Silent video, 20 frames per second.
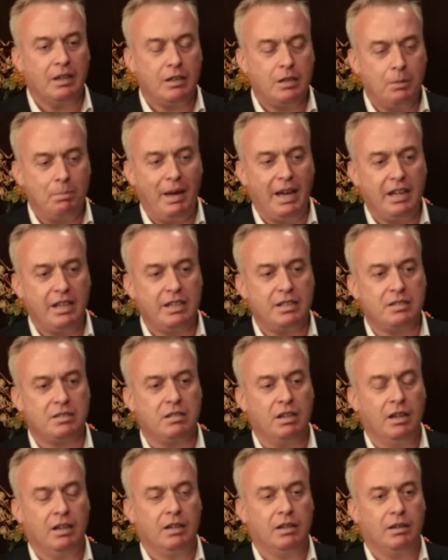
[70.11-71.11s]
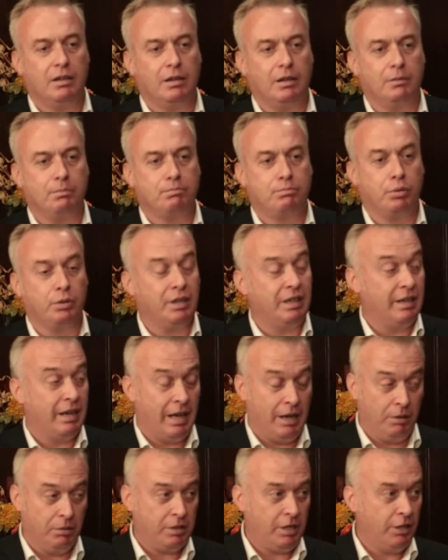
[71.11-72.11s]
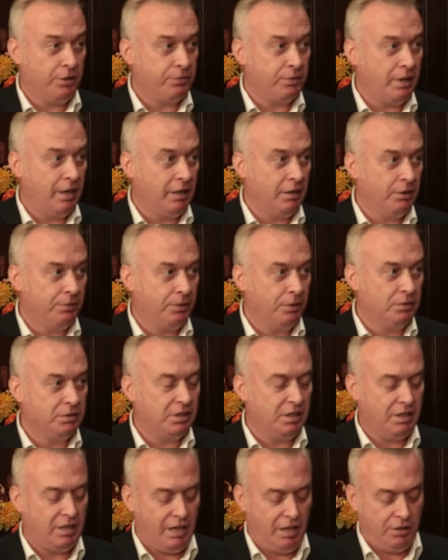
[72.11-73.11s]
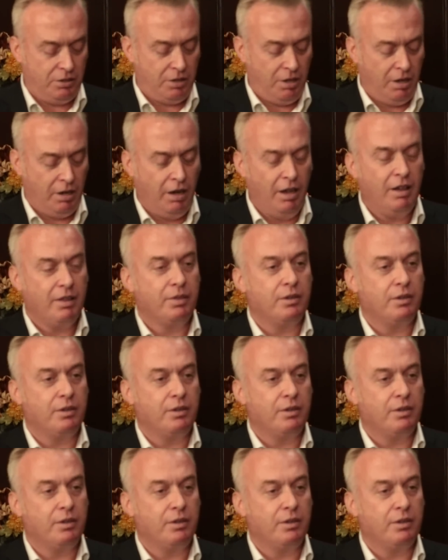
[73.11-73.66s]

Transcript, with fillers: Quebec is uh, putting healthcare for anglophones in danger.